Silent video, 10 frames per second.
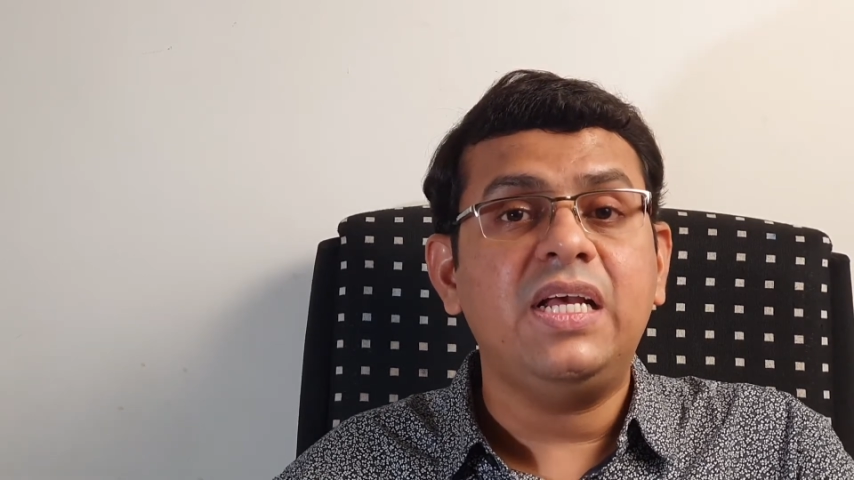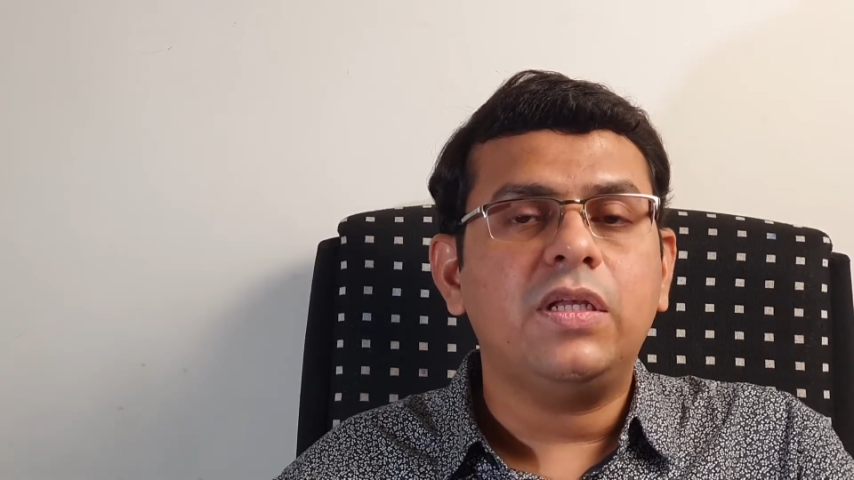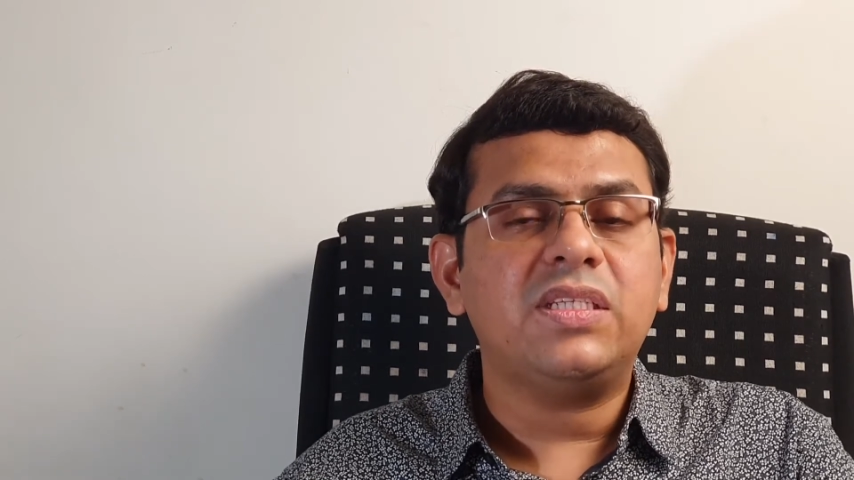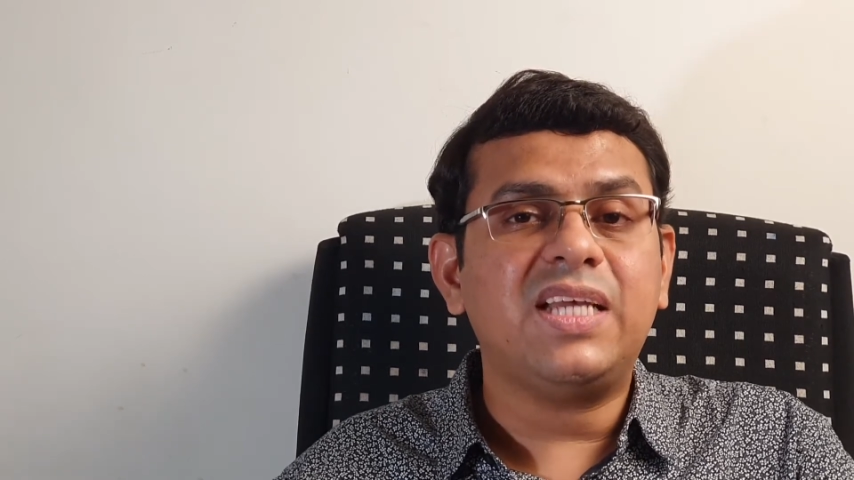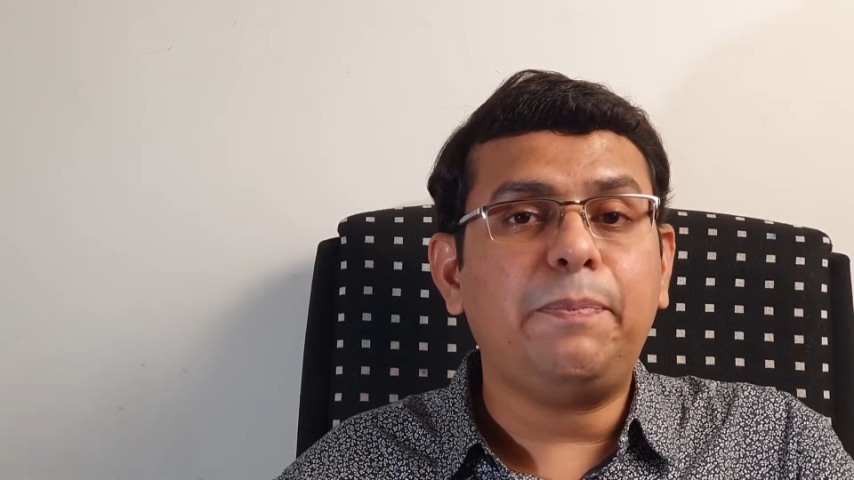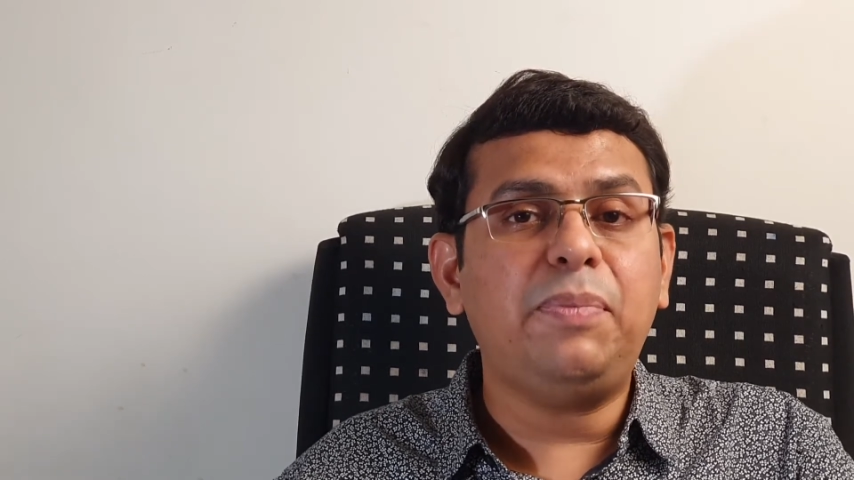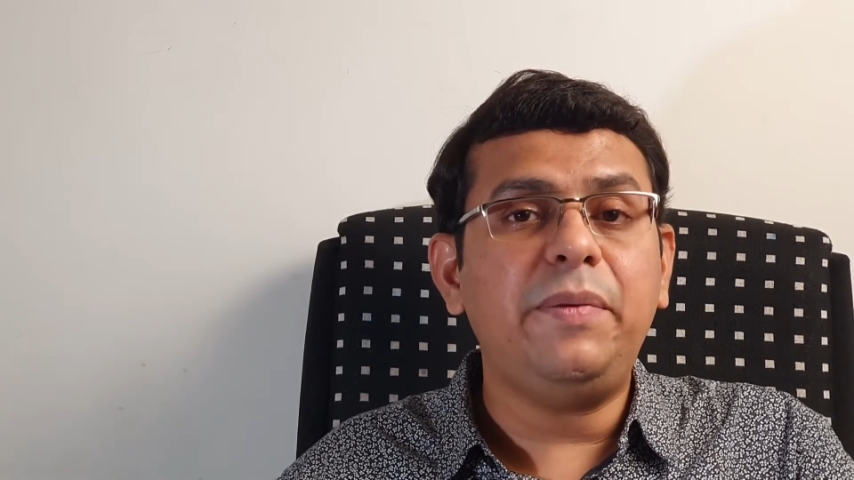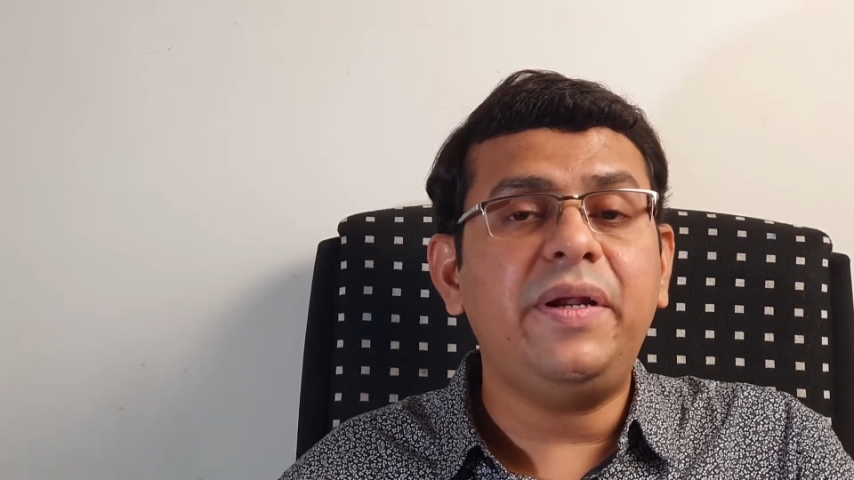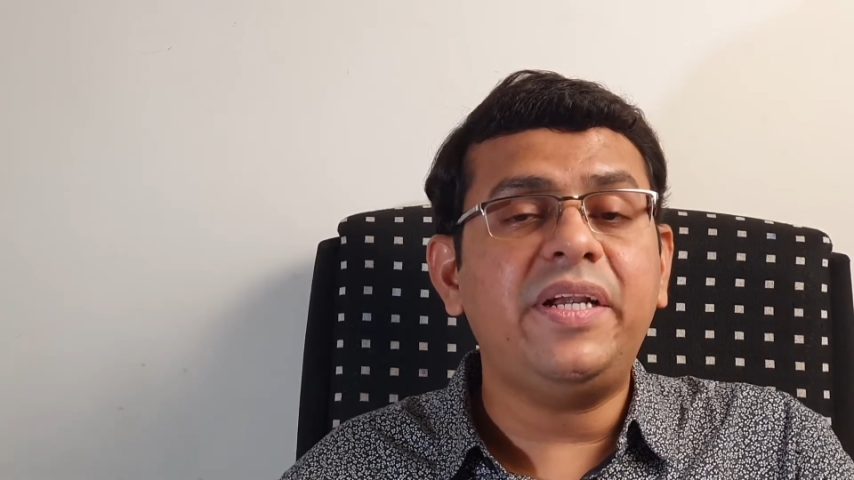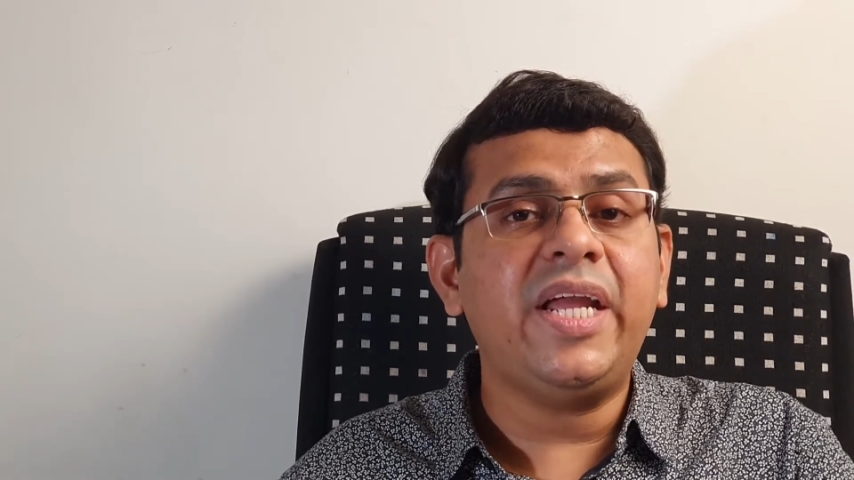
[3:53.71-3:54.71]

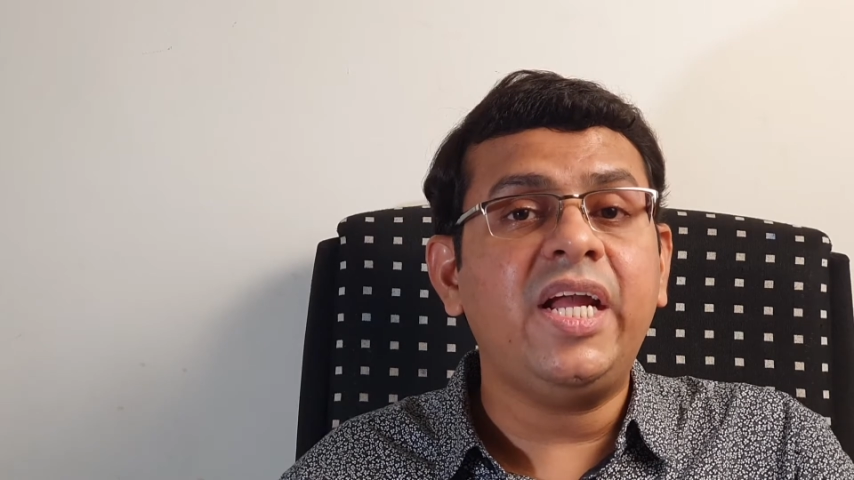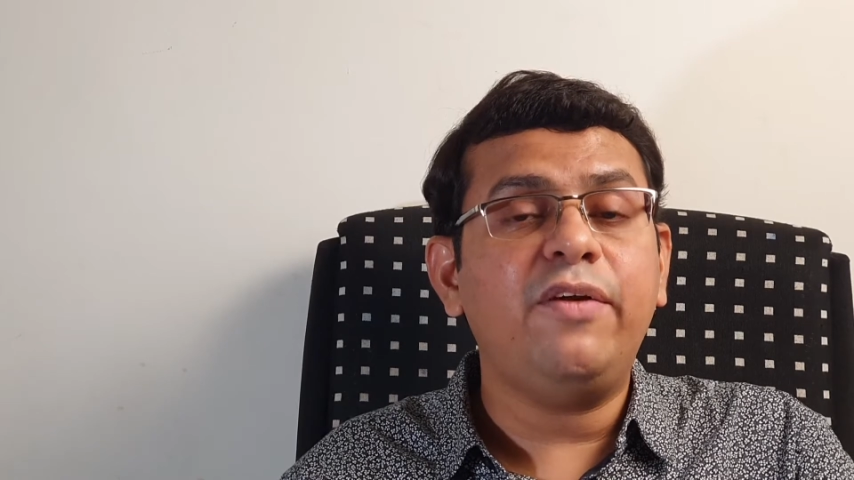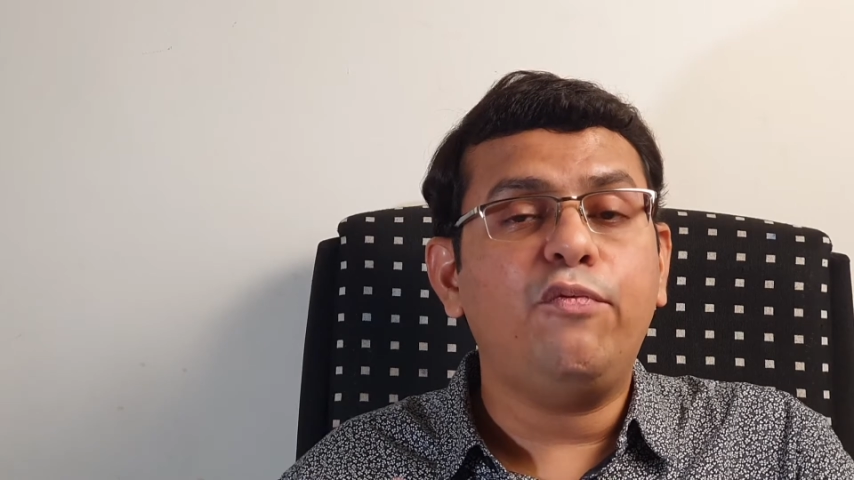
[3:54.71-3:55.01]
supplementing